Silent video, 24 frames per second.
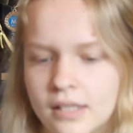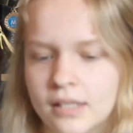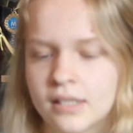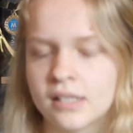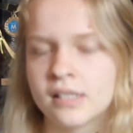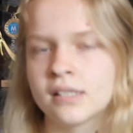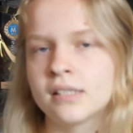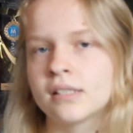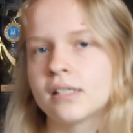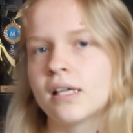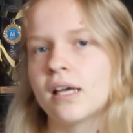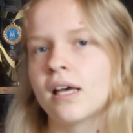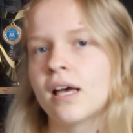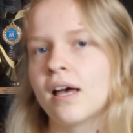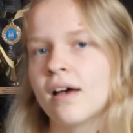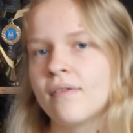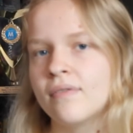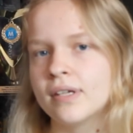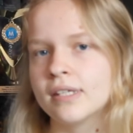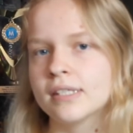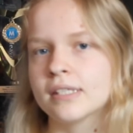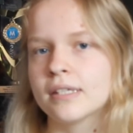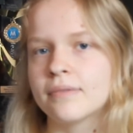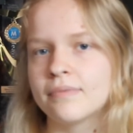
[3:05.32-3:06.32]
And
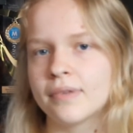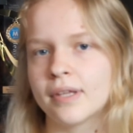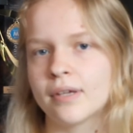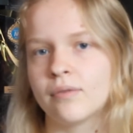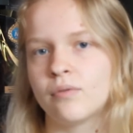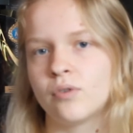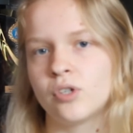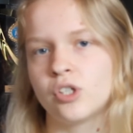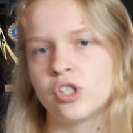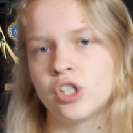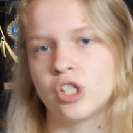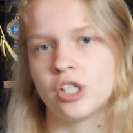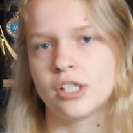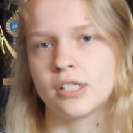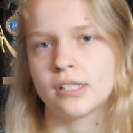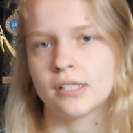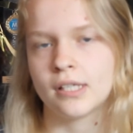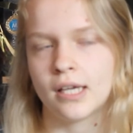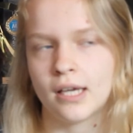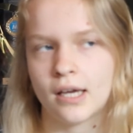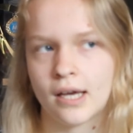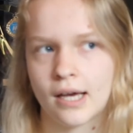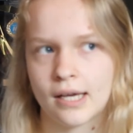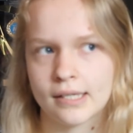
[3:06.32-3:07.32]
having something which
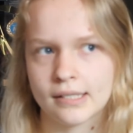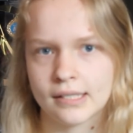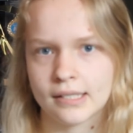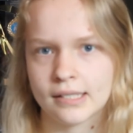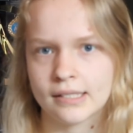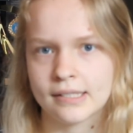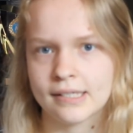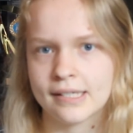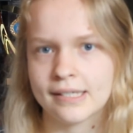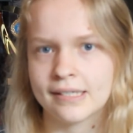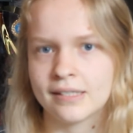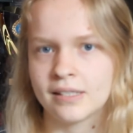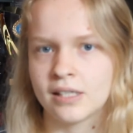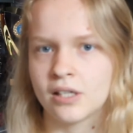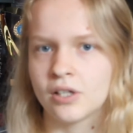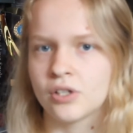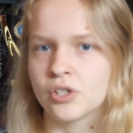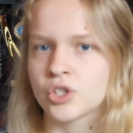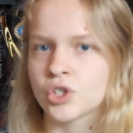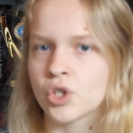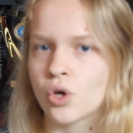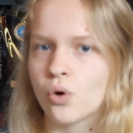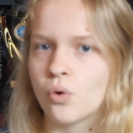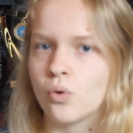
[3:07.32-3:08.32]
has existed
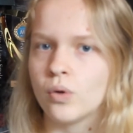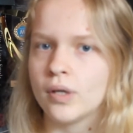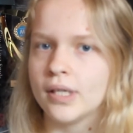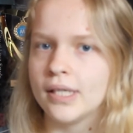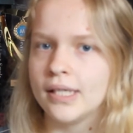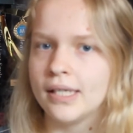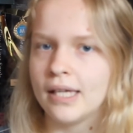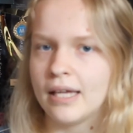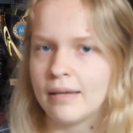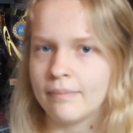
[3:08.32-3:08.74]
solely